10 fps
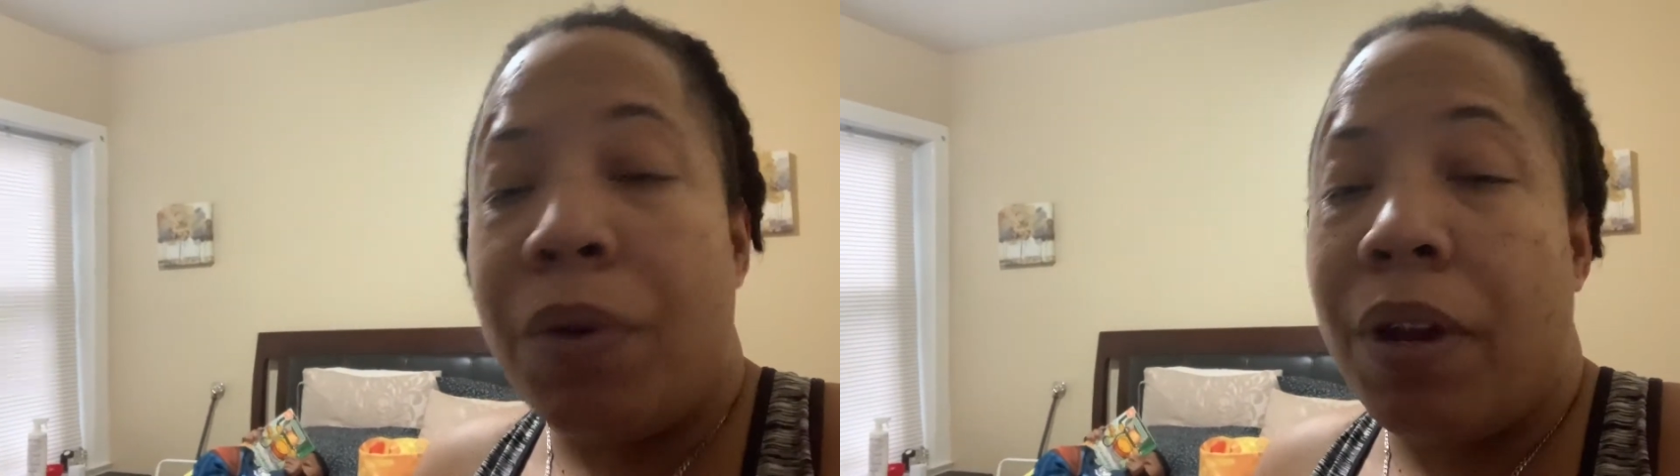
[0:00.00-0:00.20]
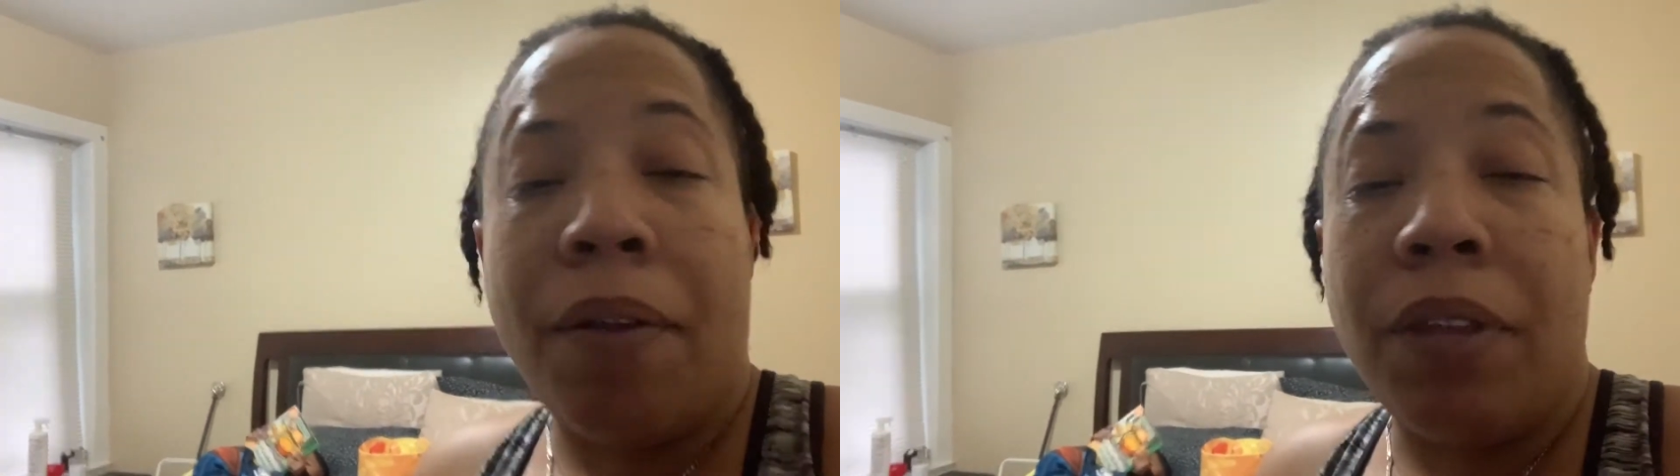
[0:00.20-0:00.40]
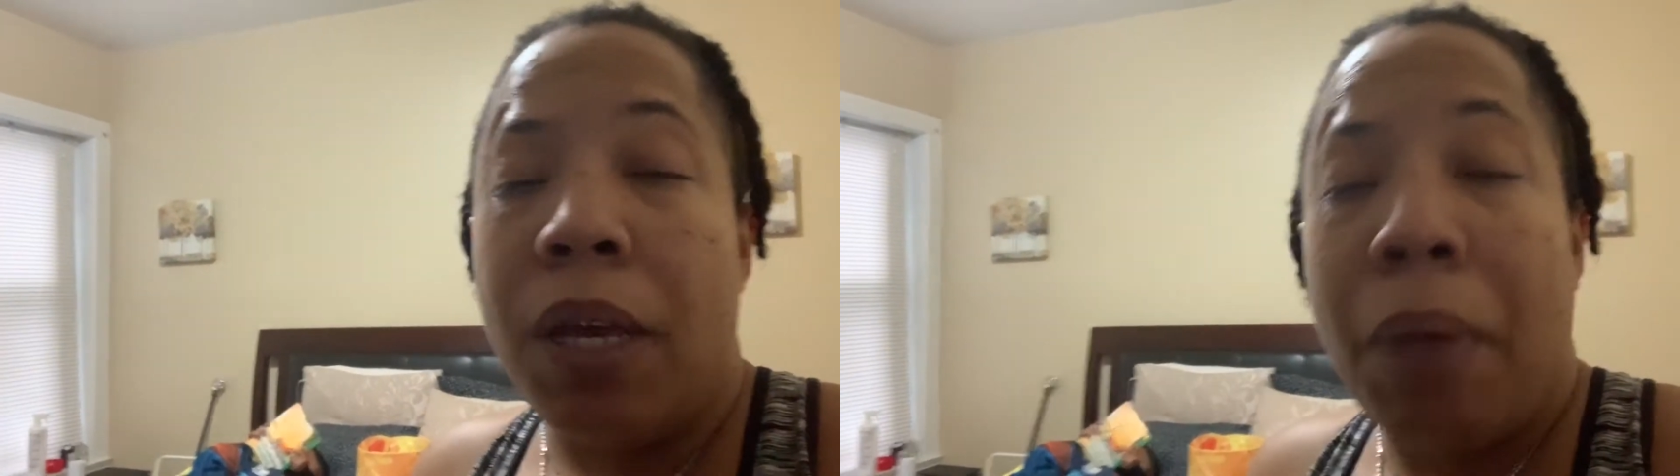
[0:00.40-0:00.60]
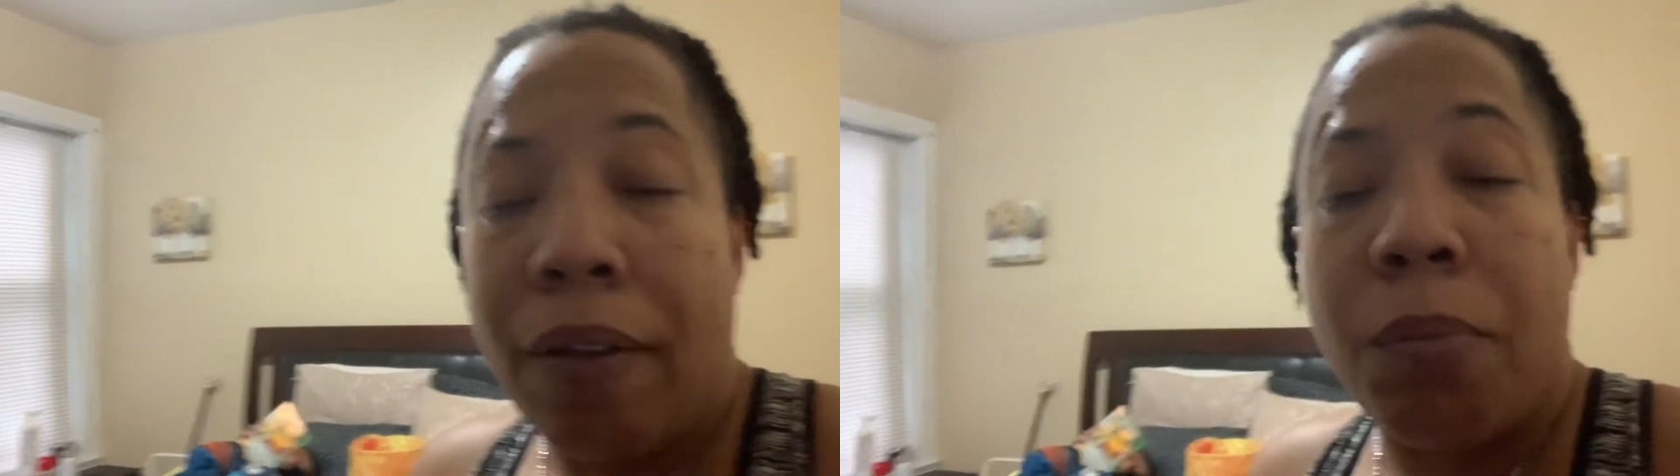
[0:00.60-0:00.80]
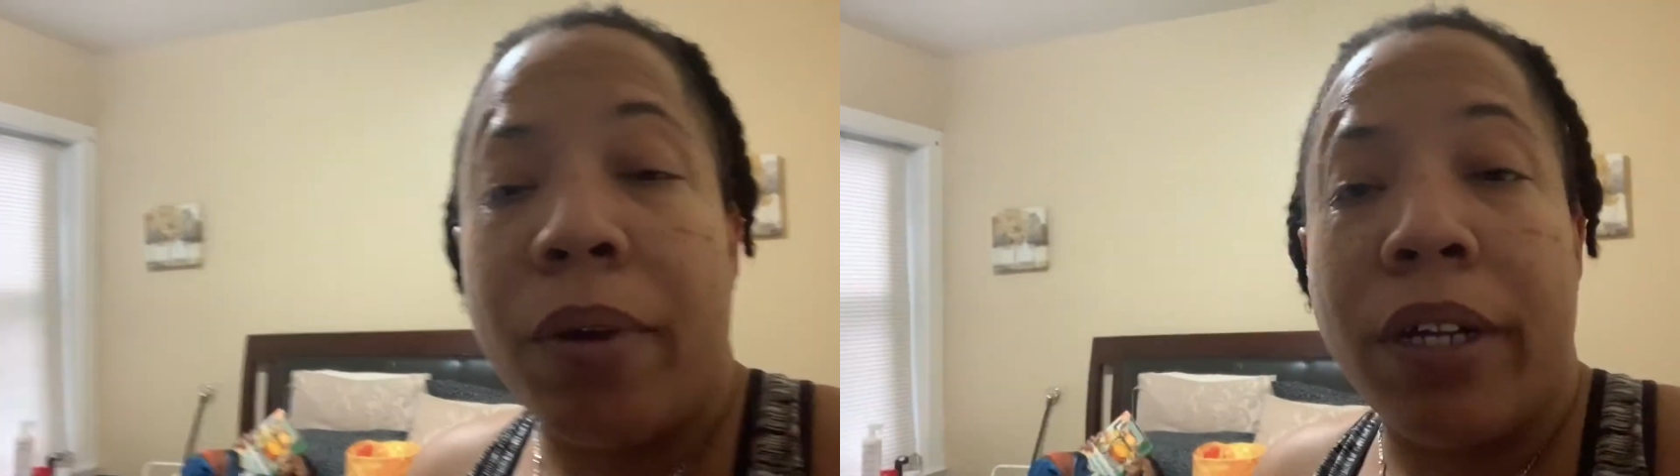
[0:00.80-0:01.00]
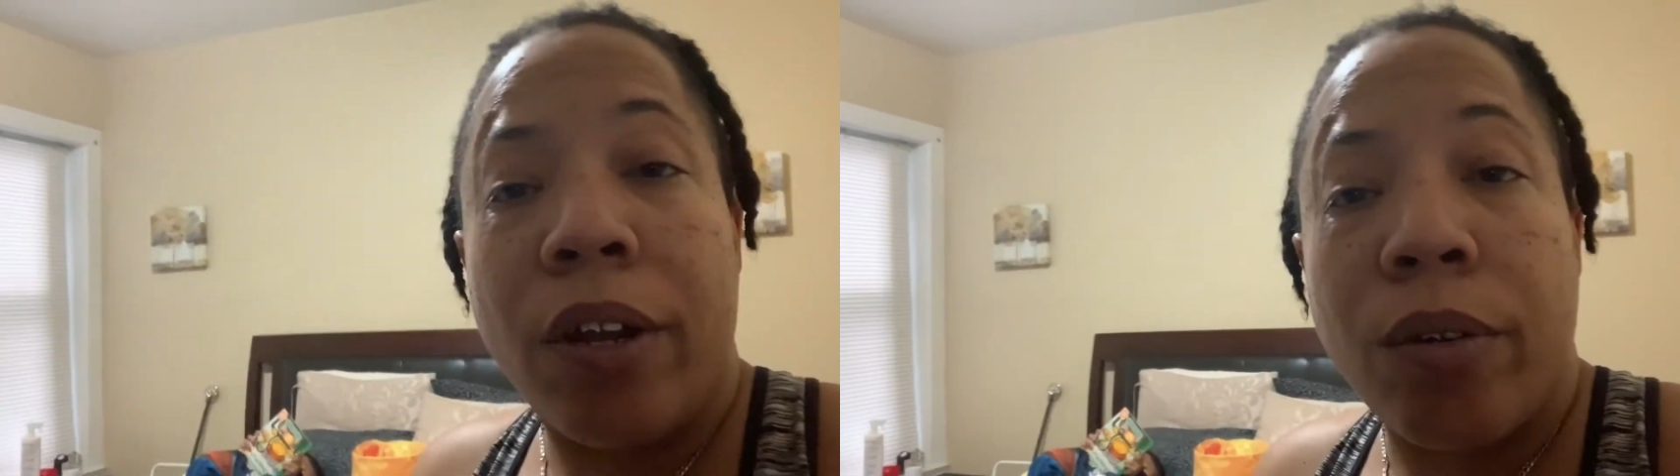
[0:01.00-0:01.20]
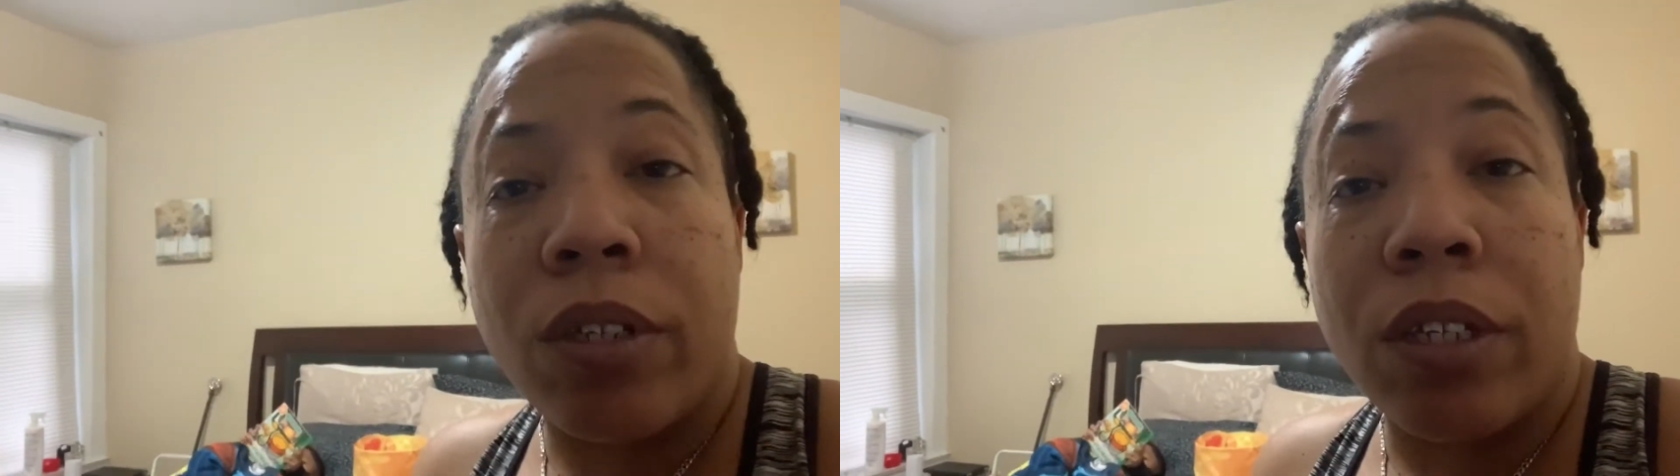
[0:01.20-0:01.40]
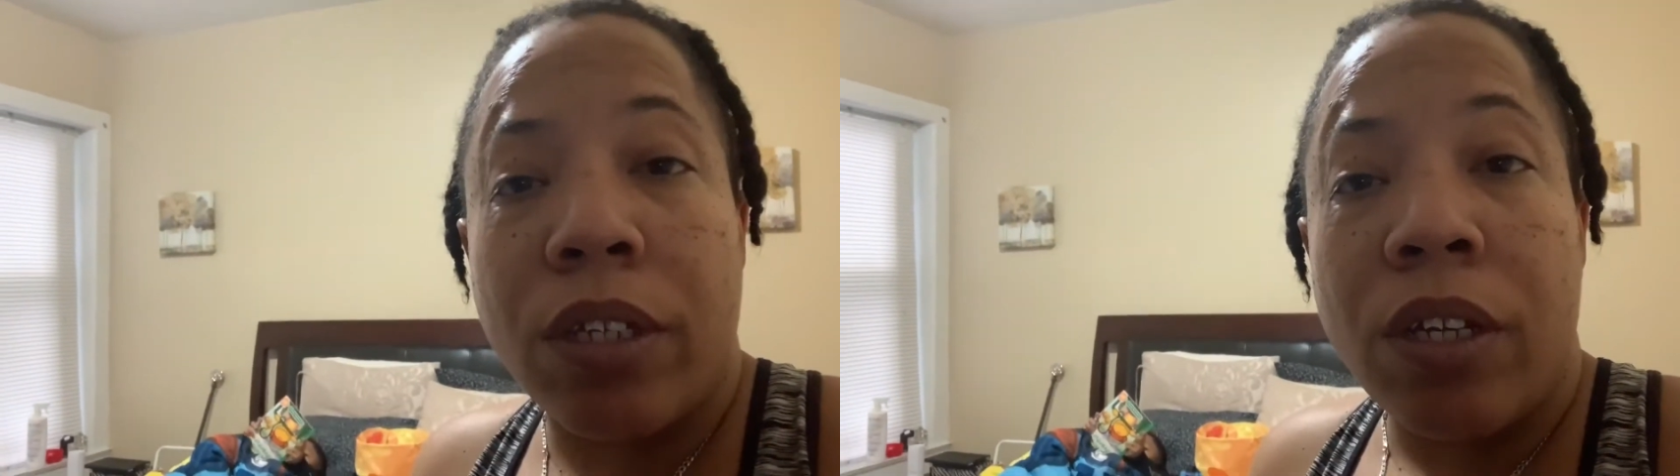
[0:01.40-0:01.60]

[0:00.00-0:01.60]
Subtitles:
want him to have to bring a nurse.